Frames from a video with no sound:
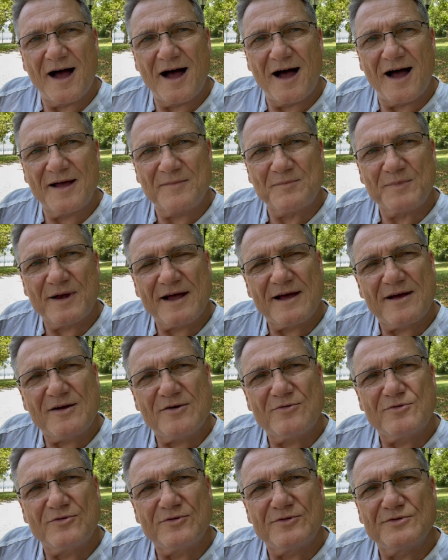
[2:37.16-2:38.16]
I'm
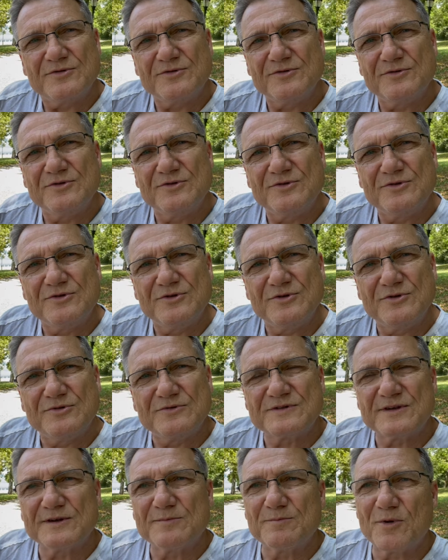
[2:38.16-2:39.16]
now
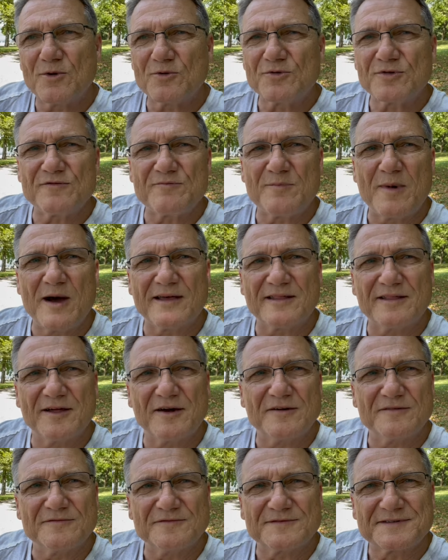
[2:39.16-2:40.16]
using both of my
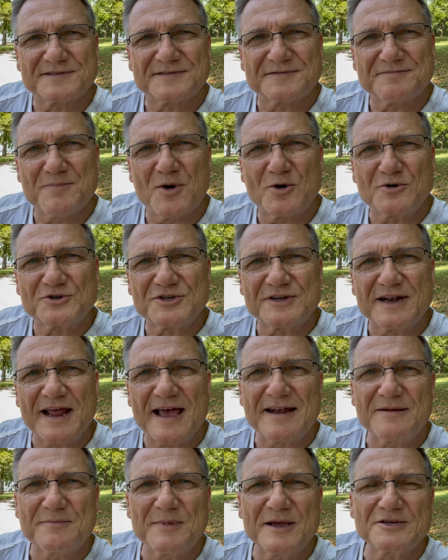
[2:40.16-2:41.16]
loves, motion
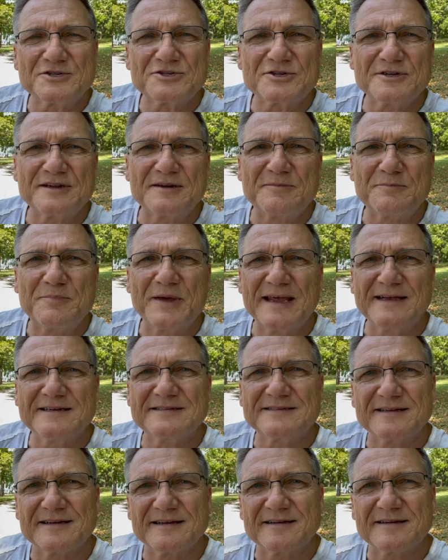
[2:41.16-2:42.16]
animation and
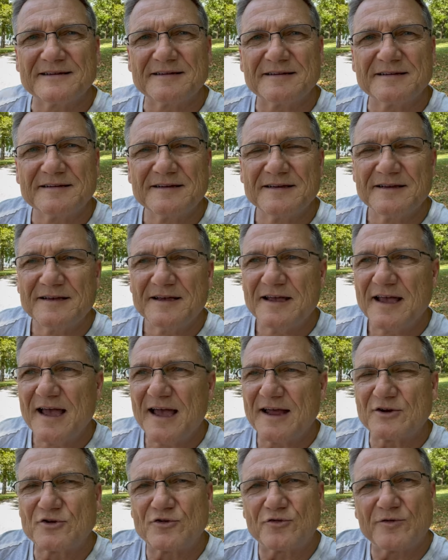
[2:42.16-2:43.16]
painting,
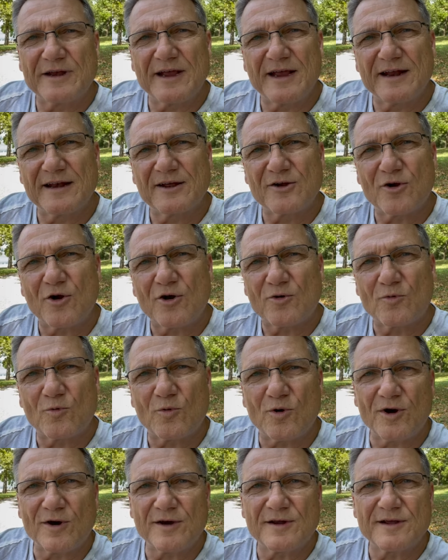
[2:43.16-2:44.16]
and creating
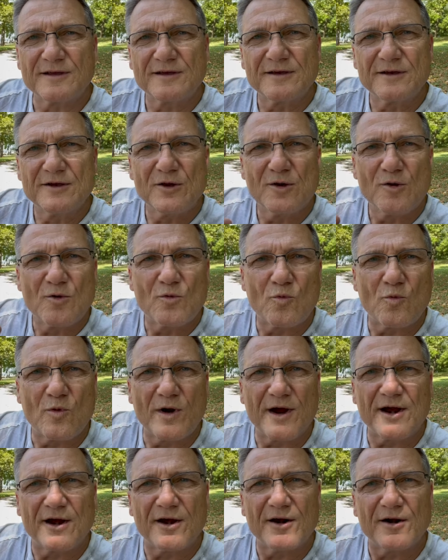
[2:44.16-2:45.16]
artwork
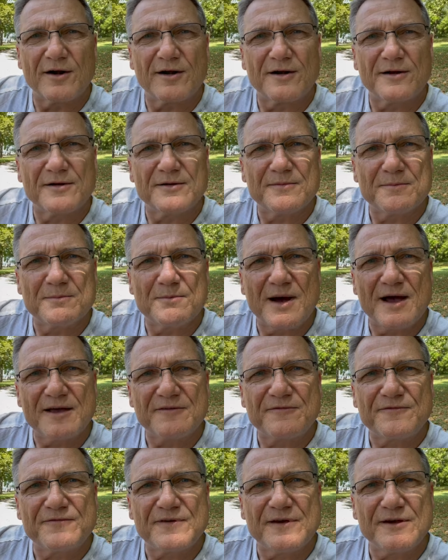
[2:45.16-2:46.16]
where my
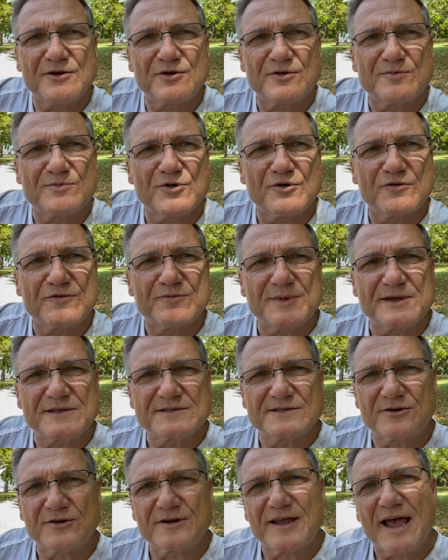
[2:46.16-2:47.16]
finger
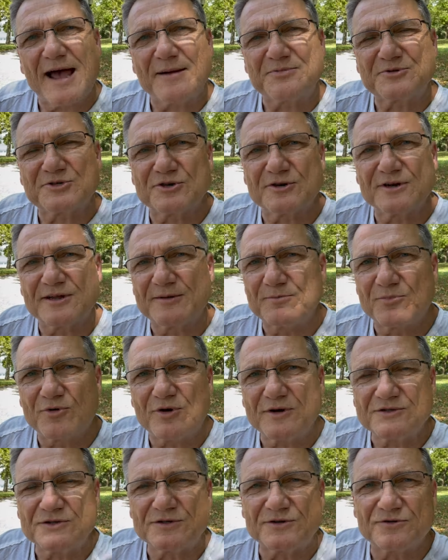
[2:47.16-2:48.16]
movements are captured in
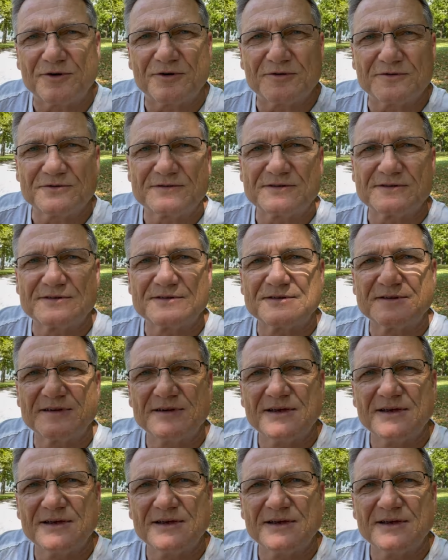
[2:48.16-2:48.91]
brush strokes,